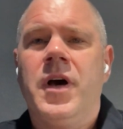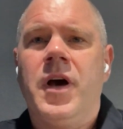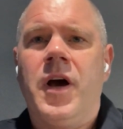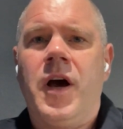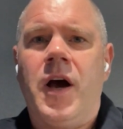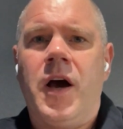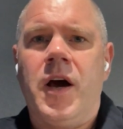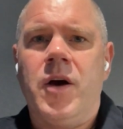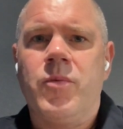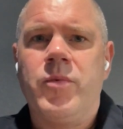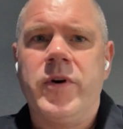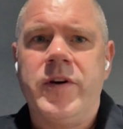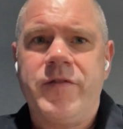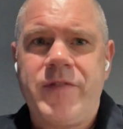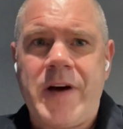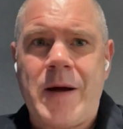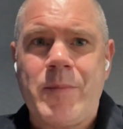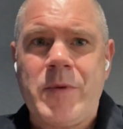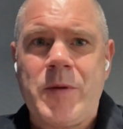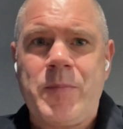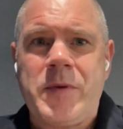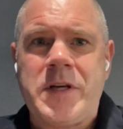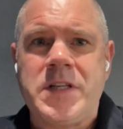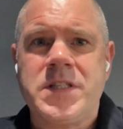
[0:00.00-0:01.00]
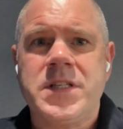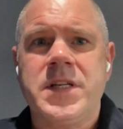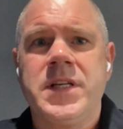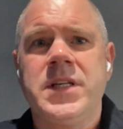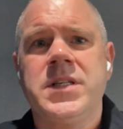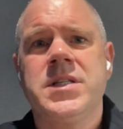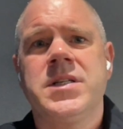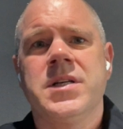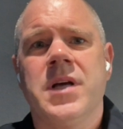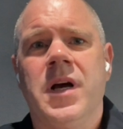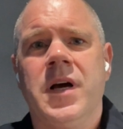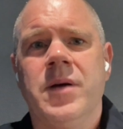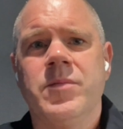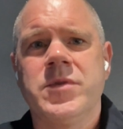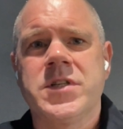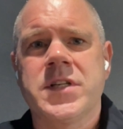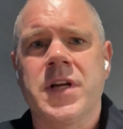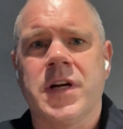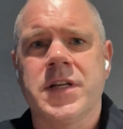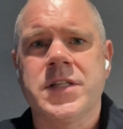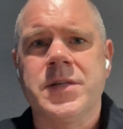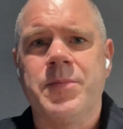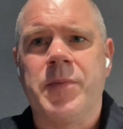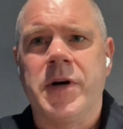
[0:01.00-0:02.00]
We're a family business
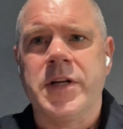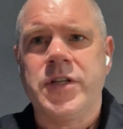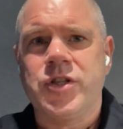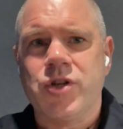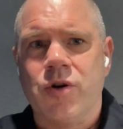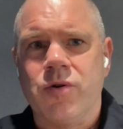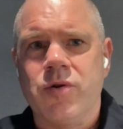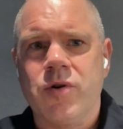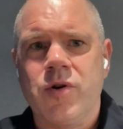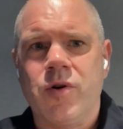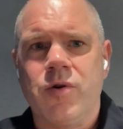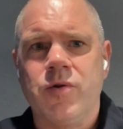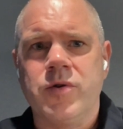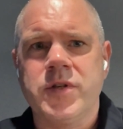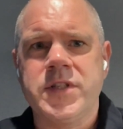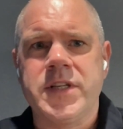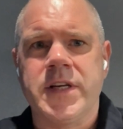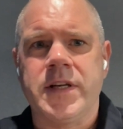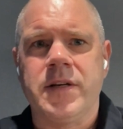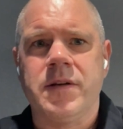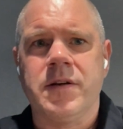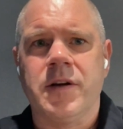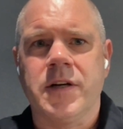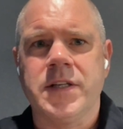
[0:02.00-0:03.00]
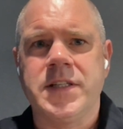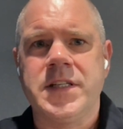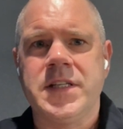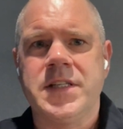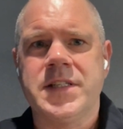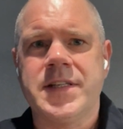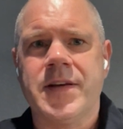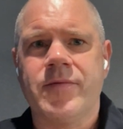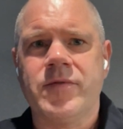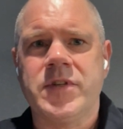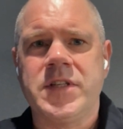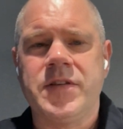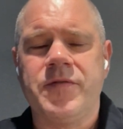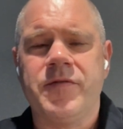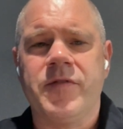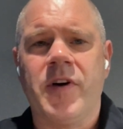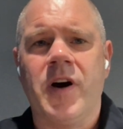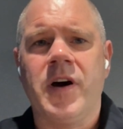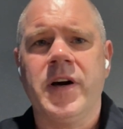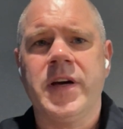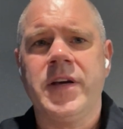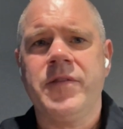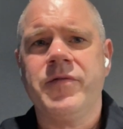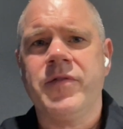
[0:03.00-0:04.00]
started by John Caunt in
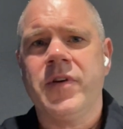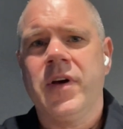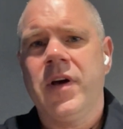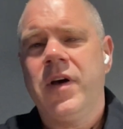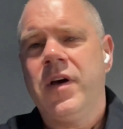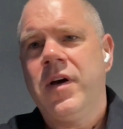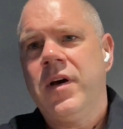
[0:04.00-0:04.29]
1975,